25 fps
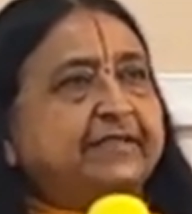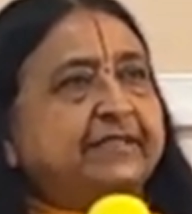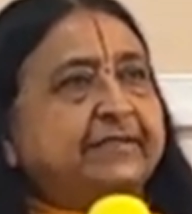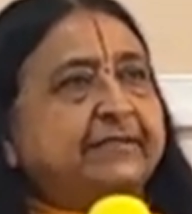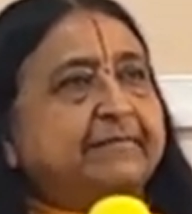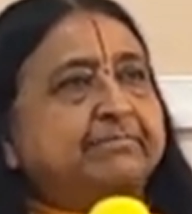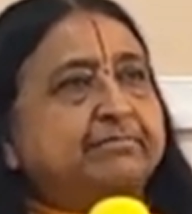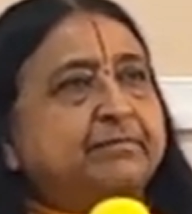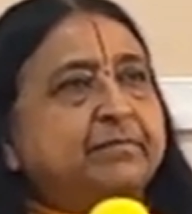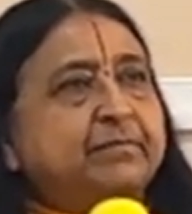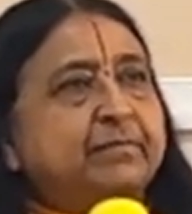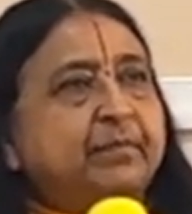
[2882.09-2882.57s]

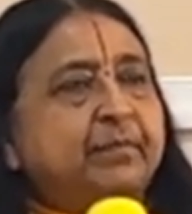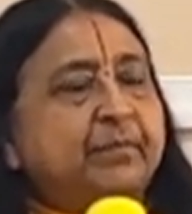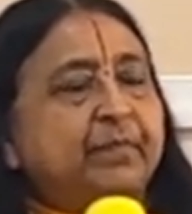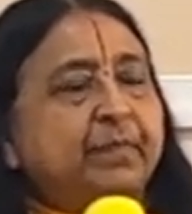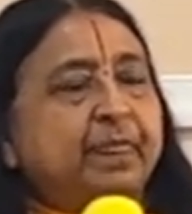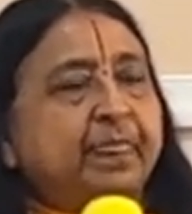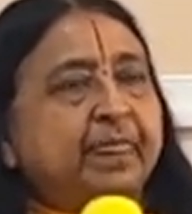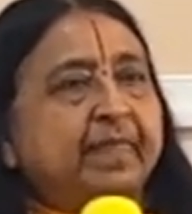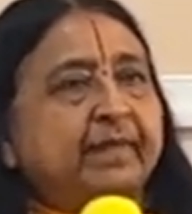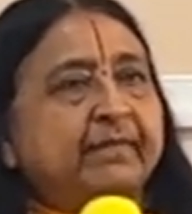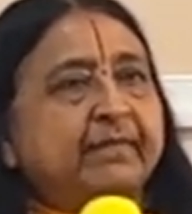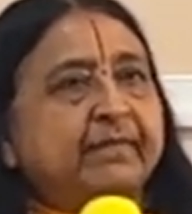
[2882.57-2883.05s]

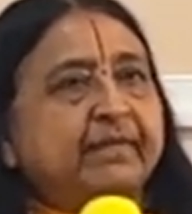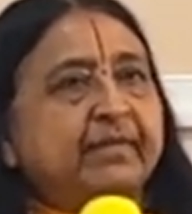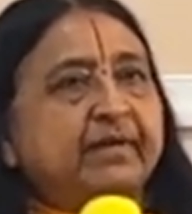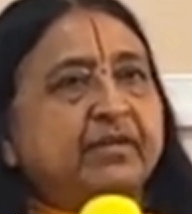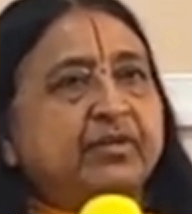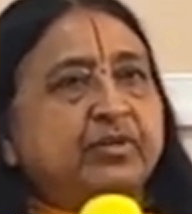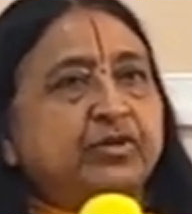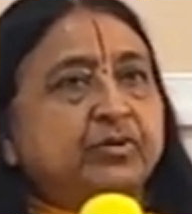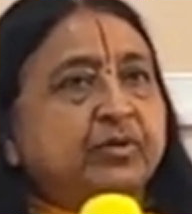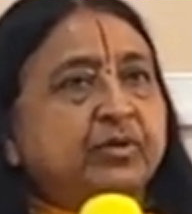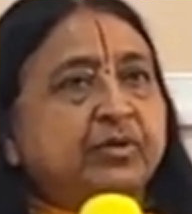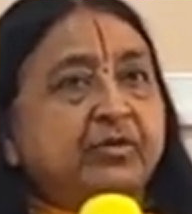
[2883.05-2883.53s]

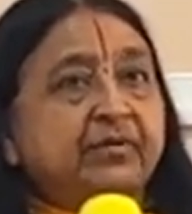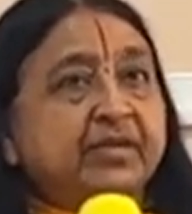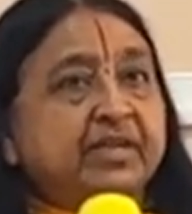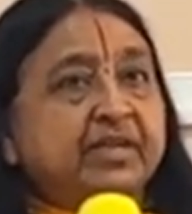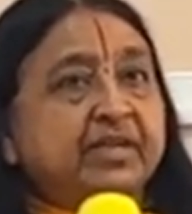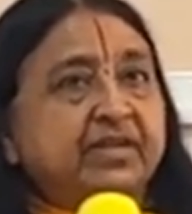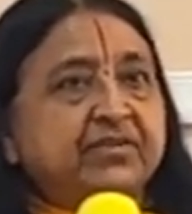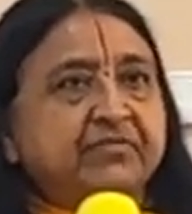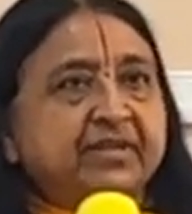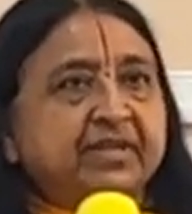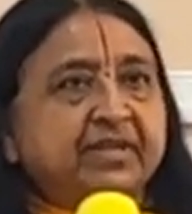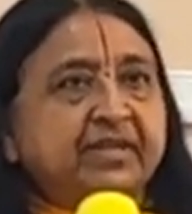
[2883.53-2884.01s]
a
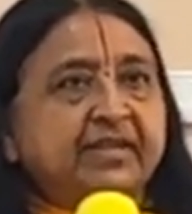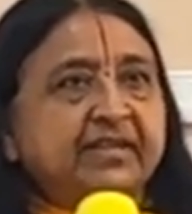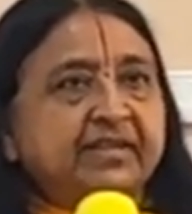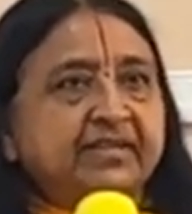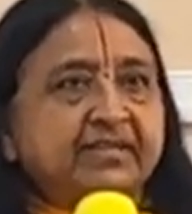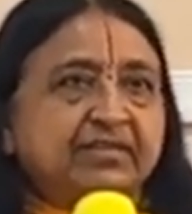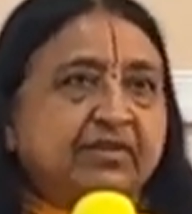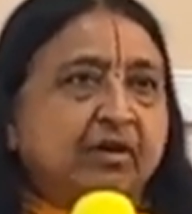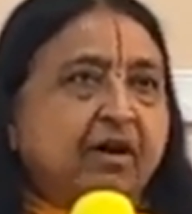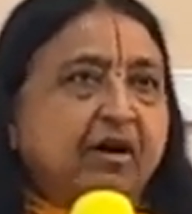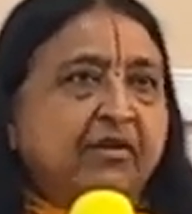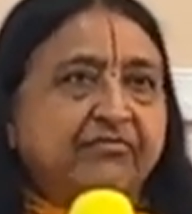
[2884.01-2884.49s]
sugary
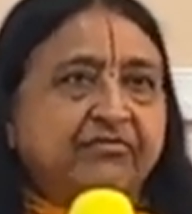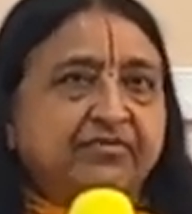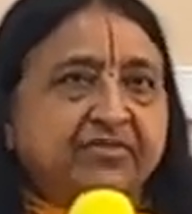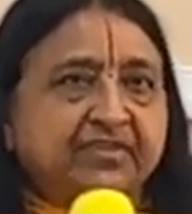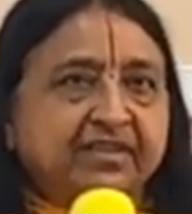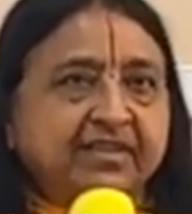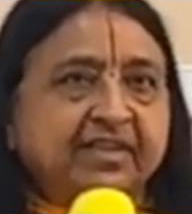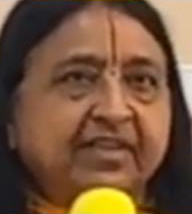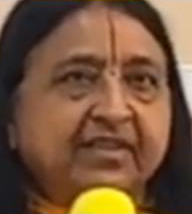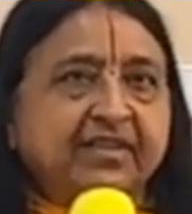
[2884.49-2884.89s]
drink, a soft